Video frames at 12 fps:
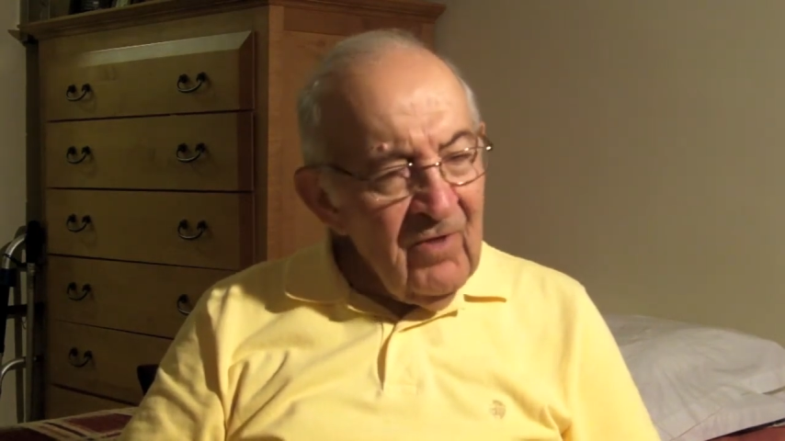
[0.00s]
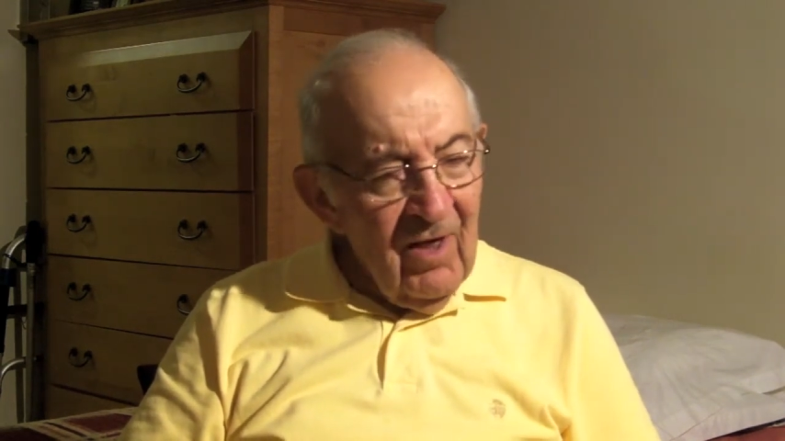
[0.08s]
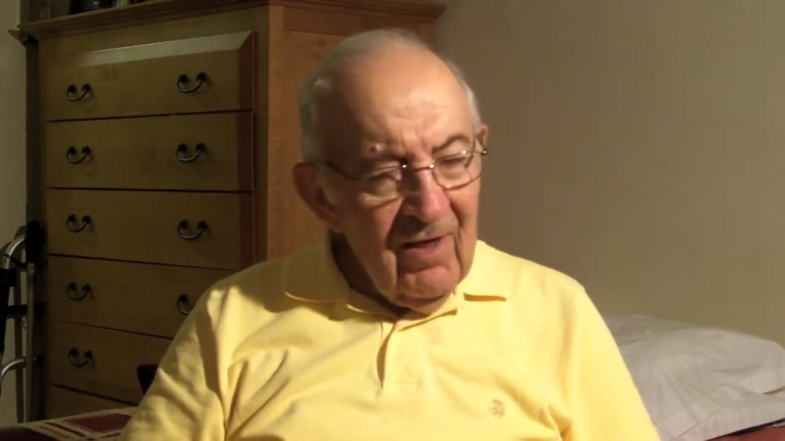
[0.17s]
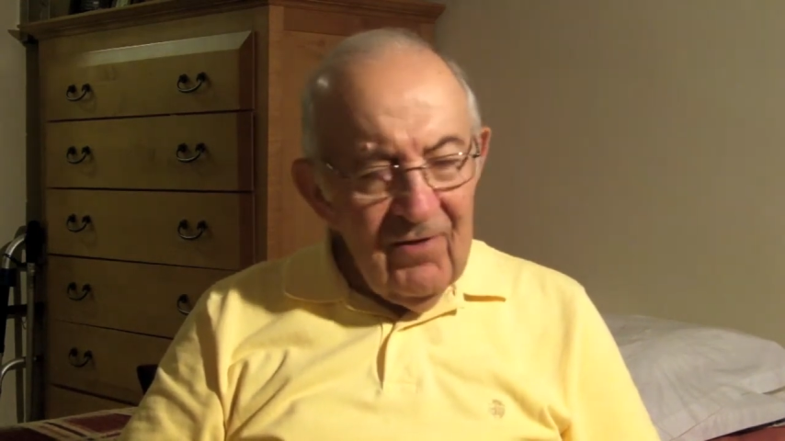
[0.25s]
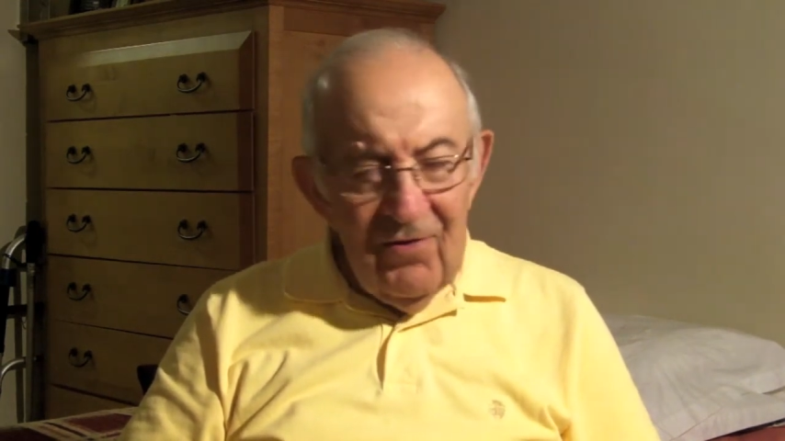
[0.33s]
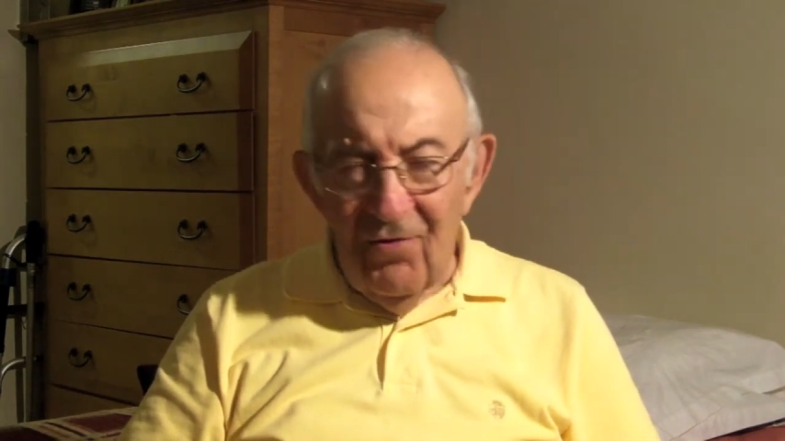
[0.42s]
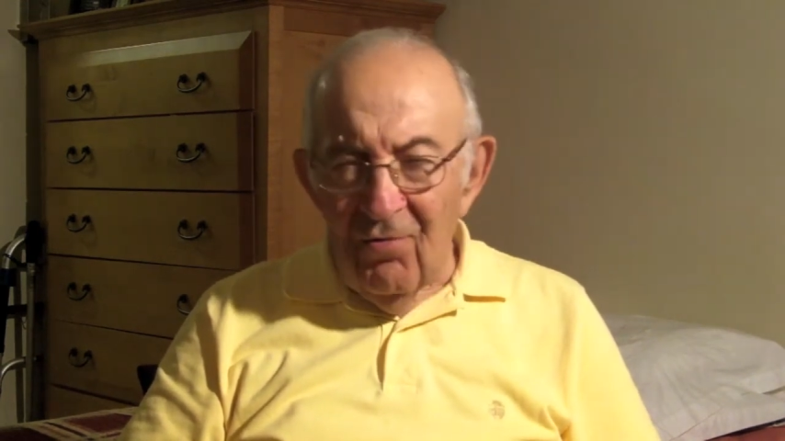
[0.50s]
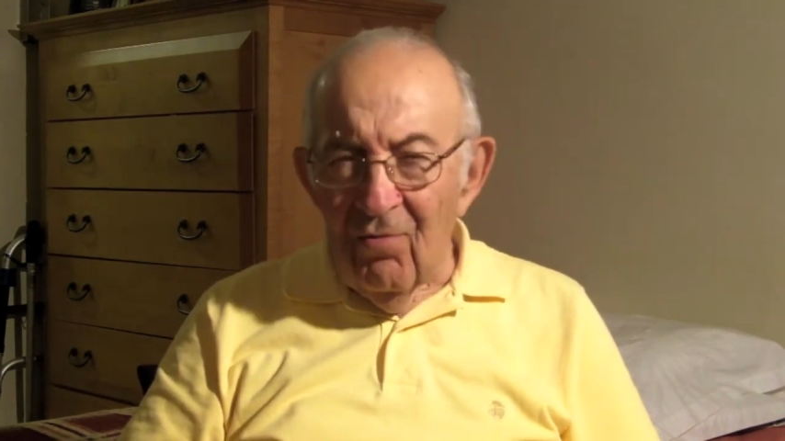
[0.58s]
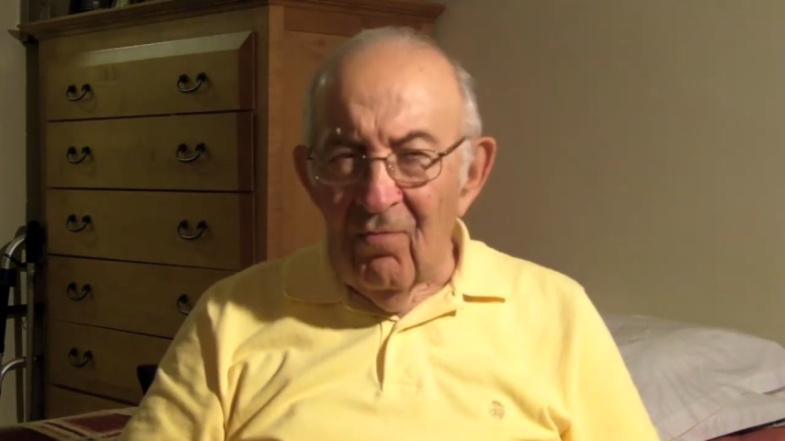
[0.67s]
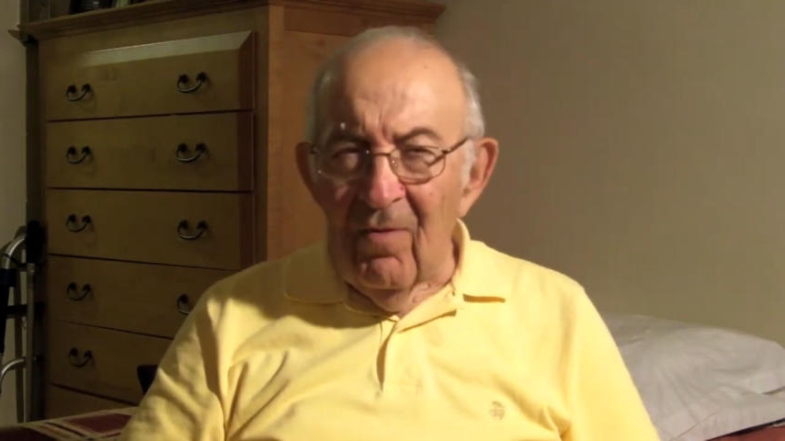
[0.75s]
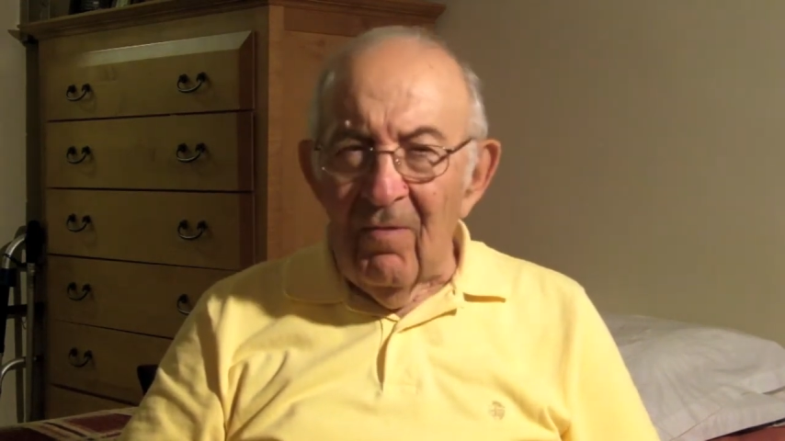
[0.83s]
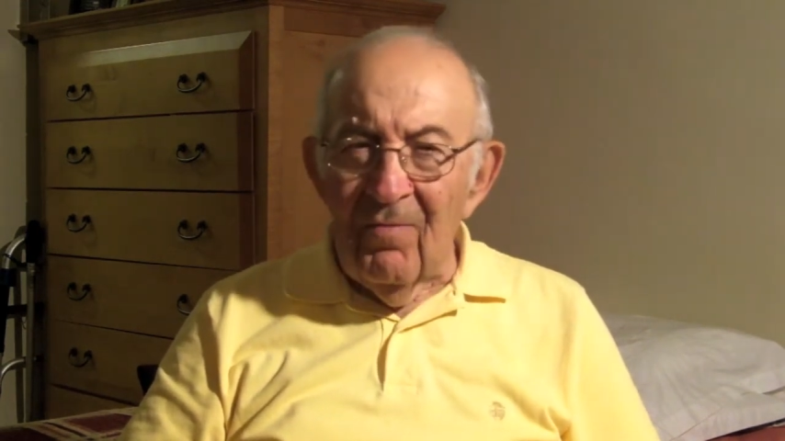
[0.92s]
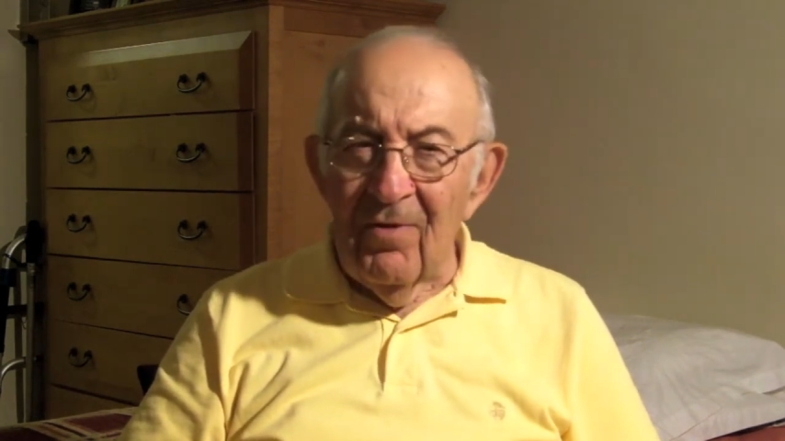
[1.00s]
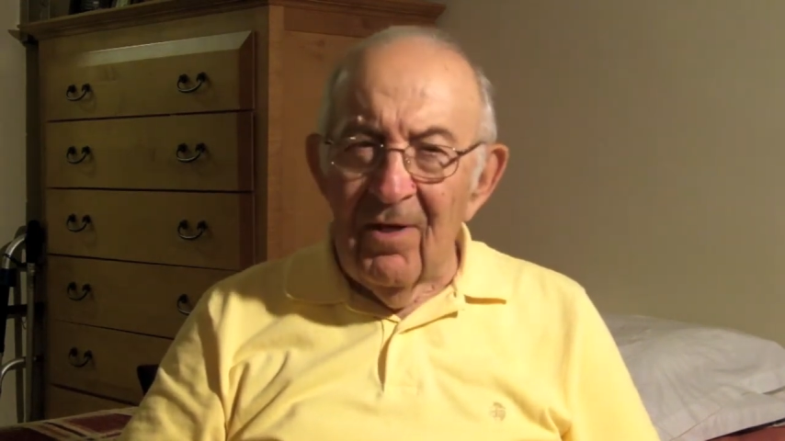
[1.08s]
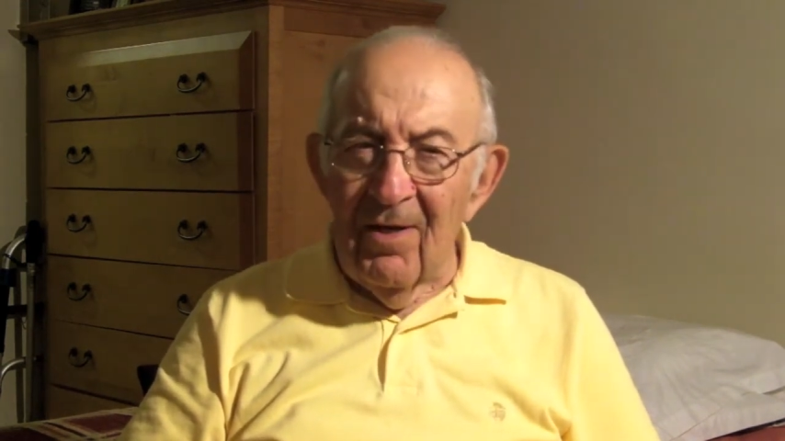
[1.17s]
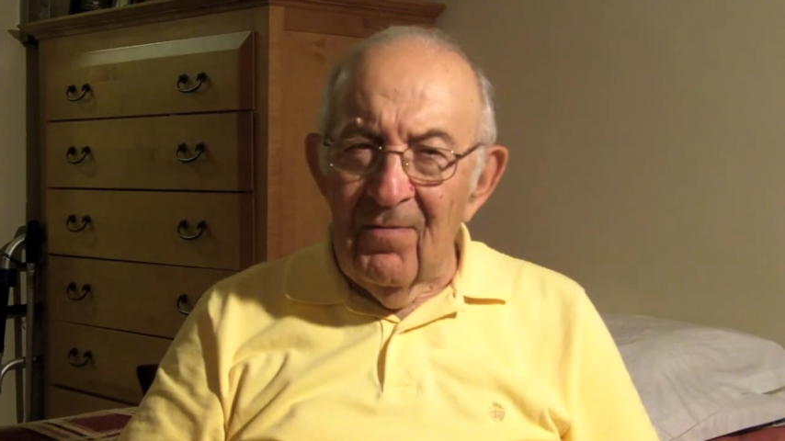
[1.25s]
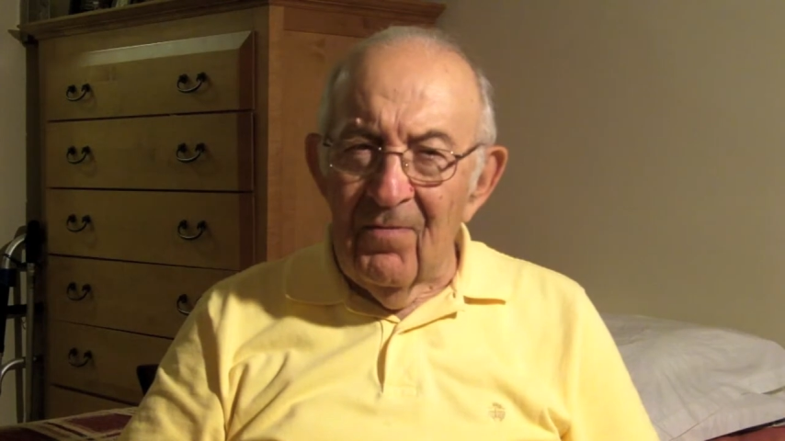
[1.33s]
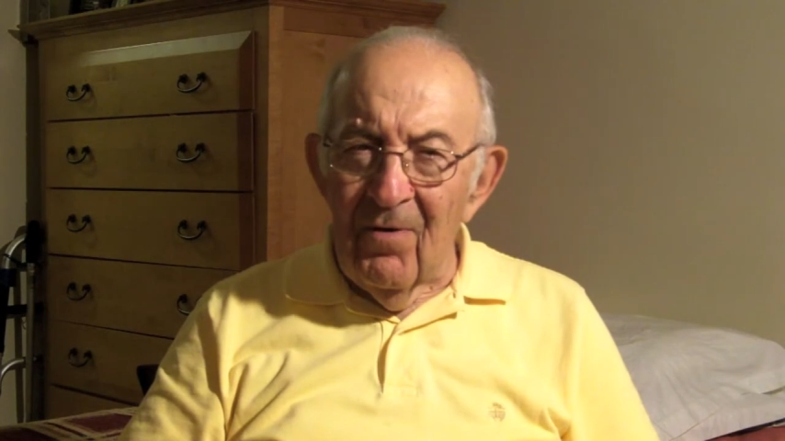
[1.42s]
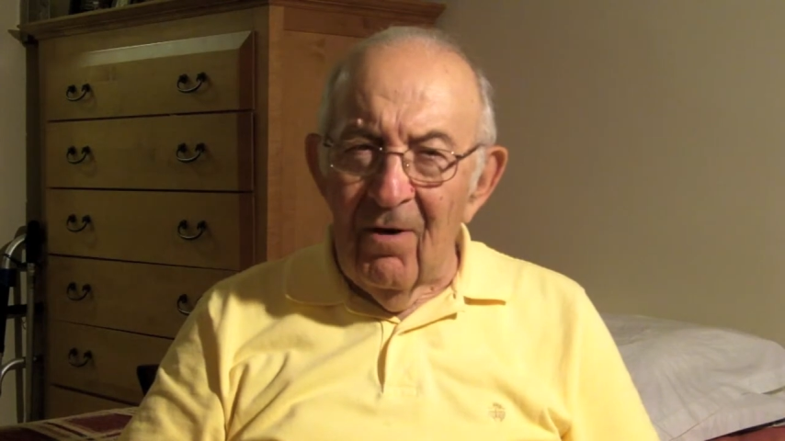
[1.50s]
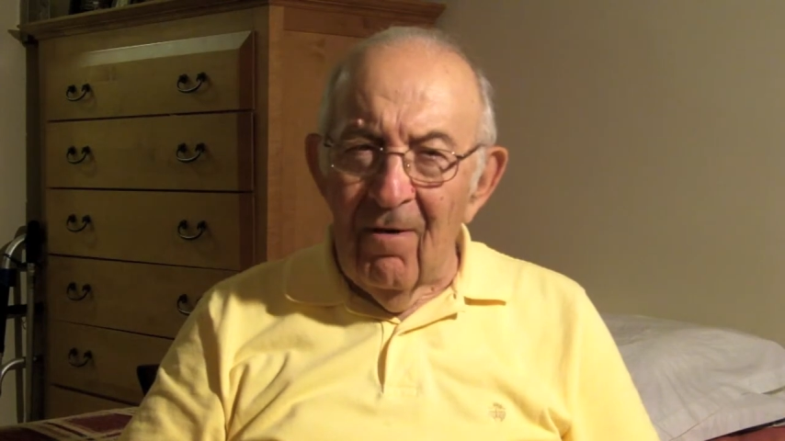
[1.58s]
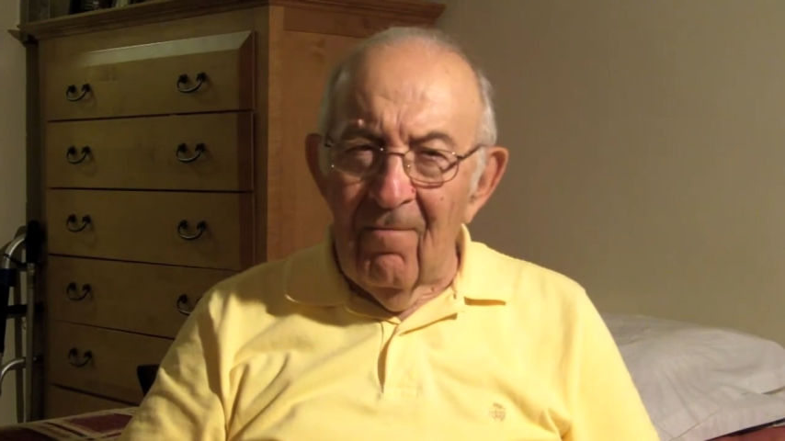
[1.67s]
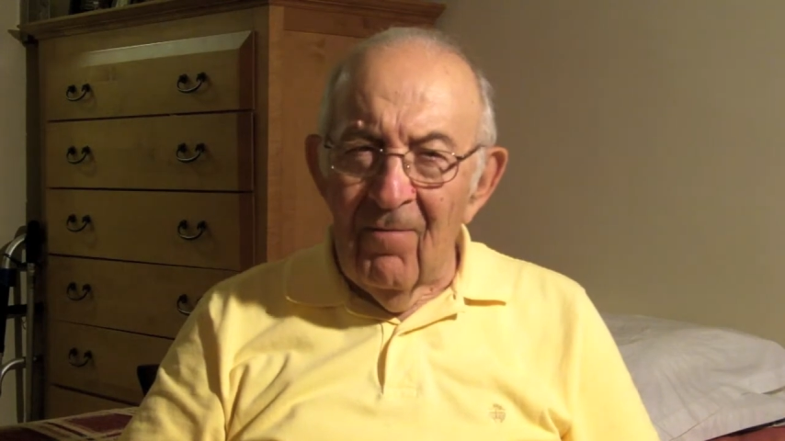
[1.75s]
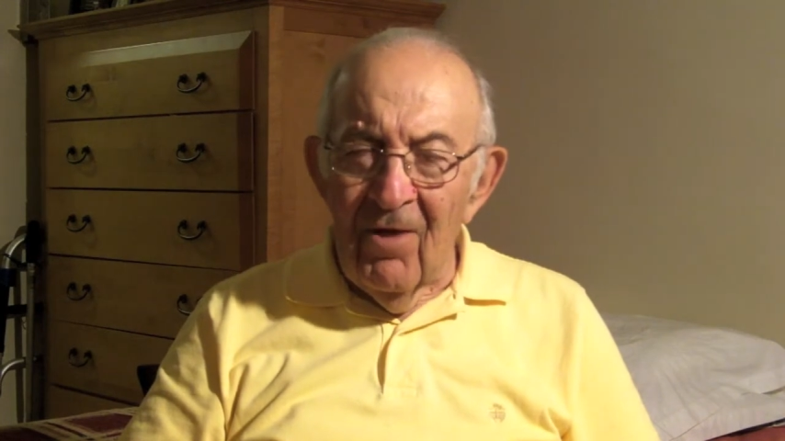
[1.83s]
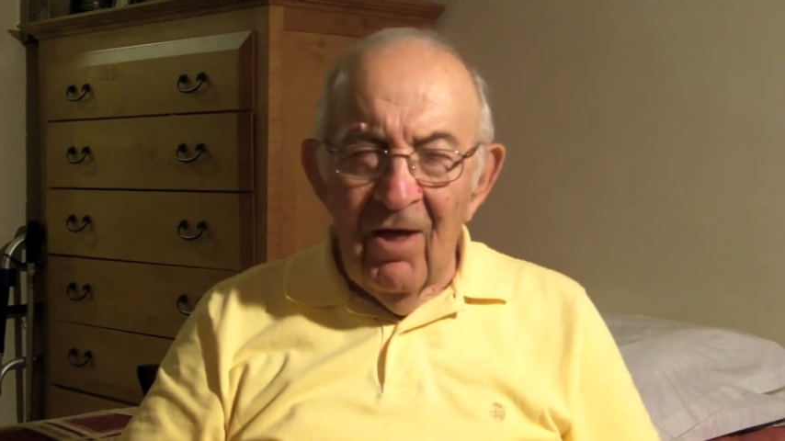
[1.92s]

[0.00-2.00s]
I still remember that farm.